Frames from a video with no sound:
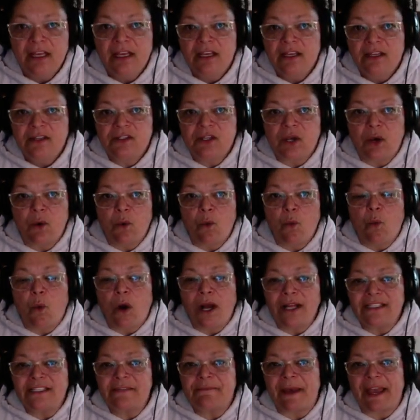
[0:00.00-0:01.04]
So,
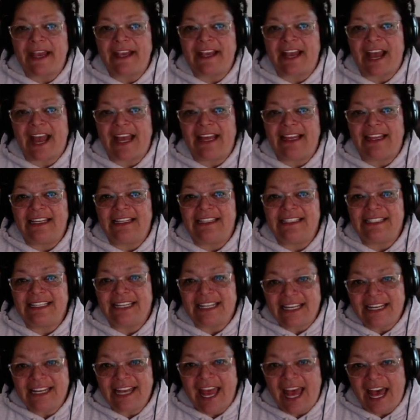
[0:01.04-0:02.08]
what Spike Island
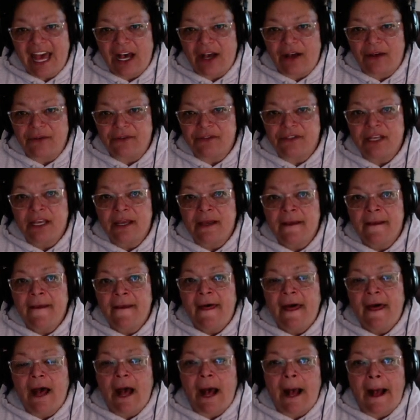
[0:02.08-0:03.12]
did house
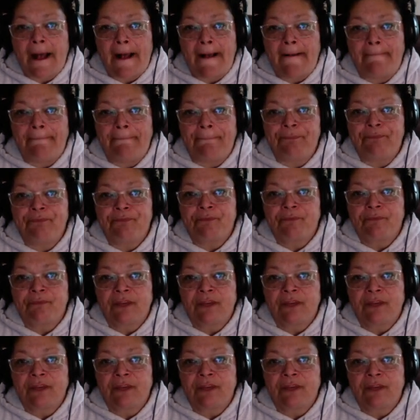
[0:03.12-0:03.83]
um,